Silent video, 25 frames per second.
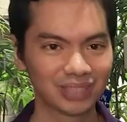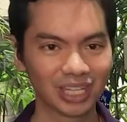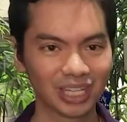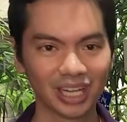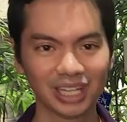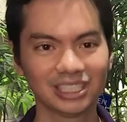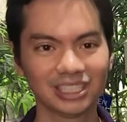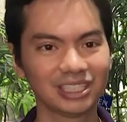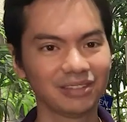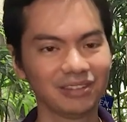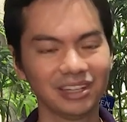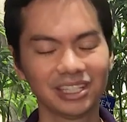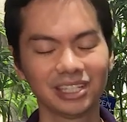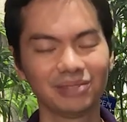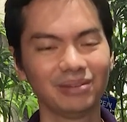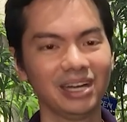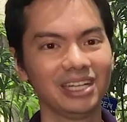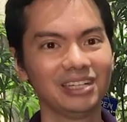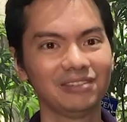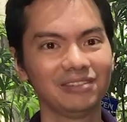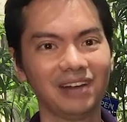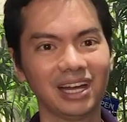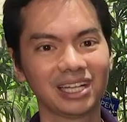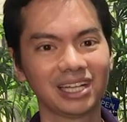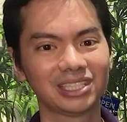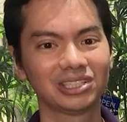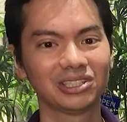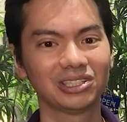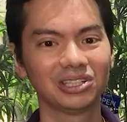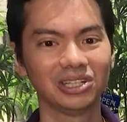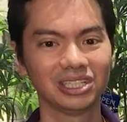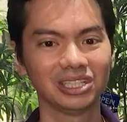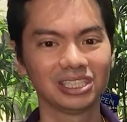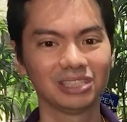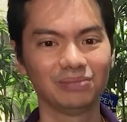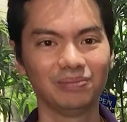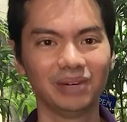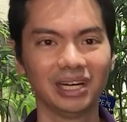tons of other
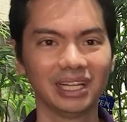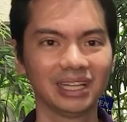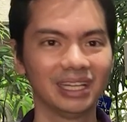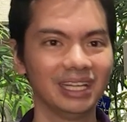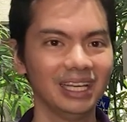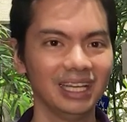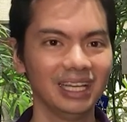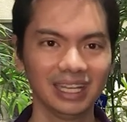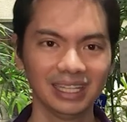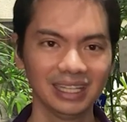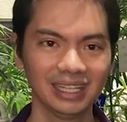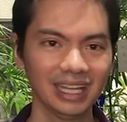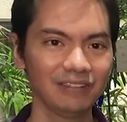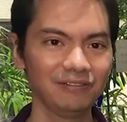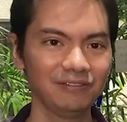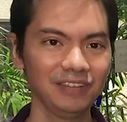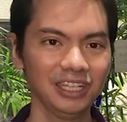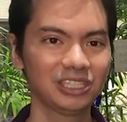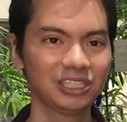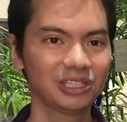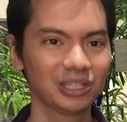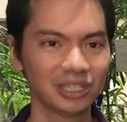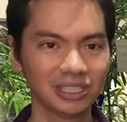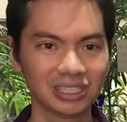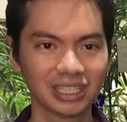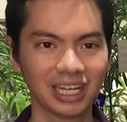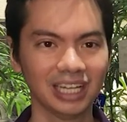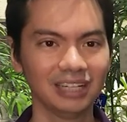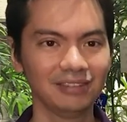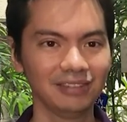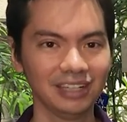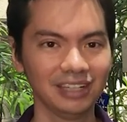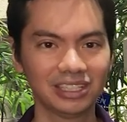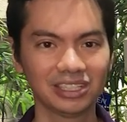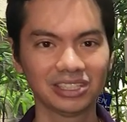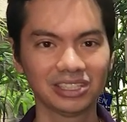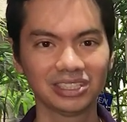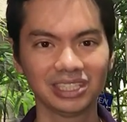manufacturers. But that feature is kind of
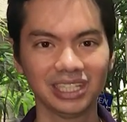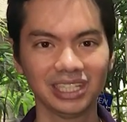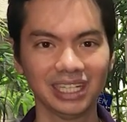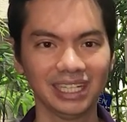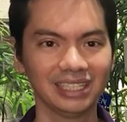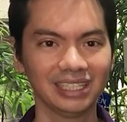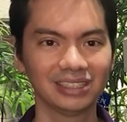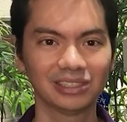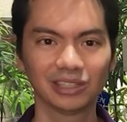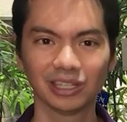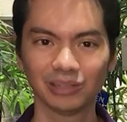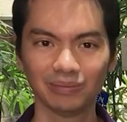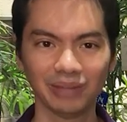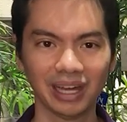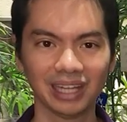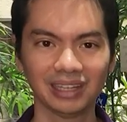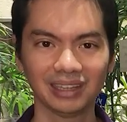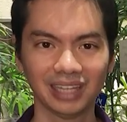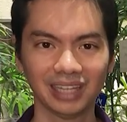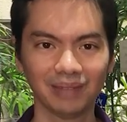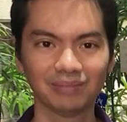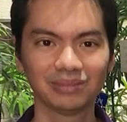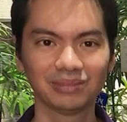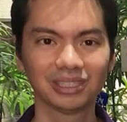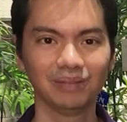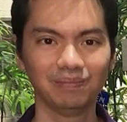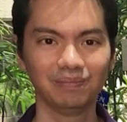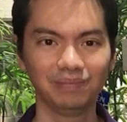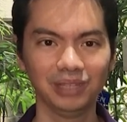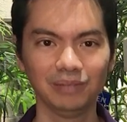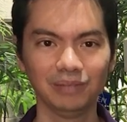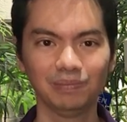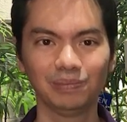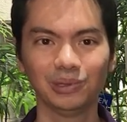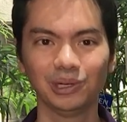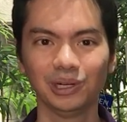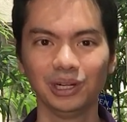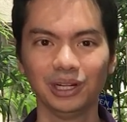interesting, so it might tempt some
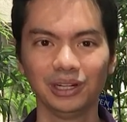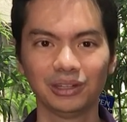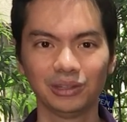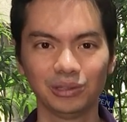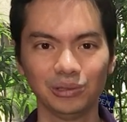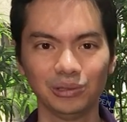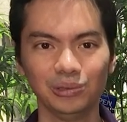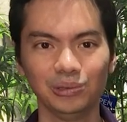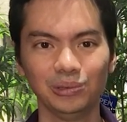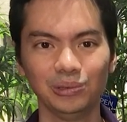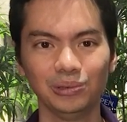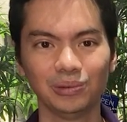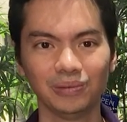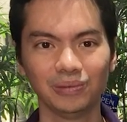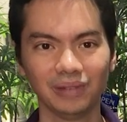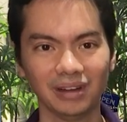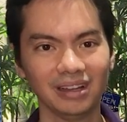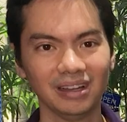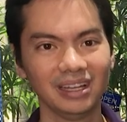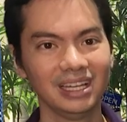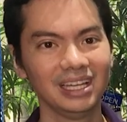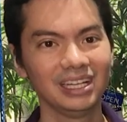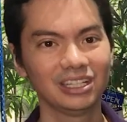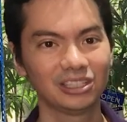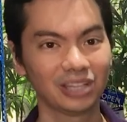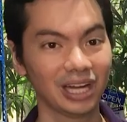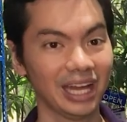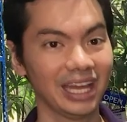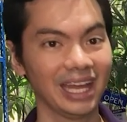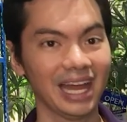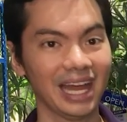people to try